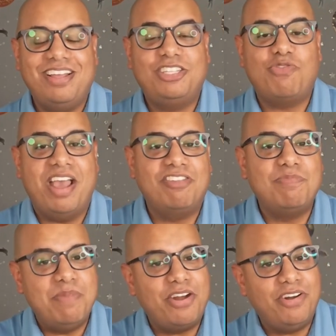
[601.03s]
a
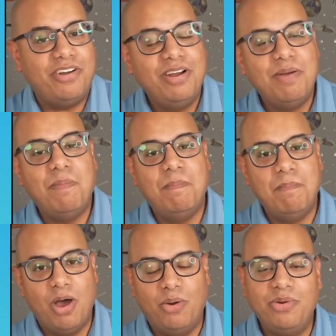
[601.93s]
transmitter
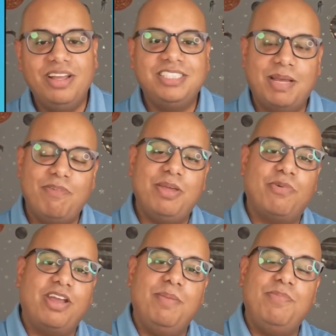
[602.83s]
mode, and some of them
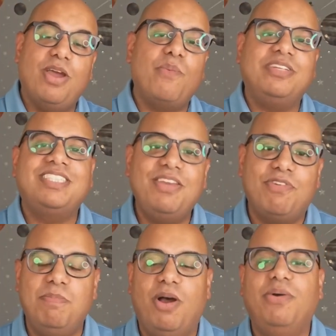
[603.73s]
are going to be a
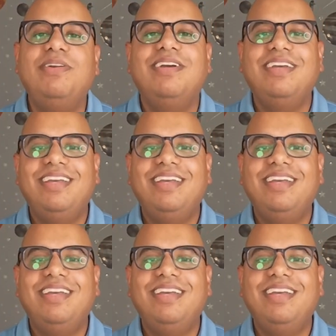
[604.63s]
receiver mode.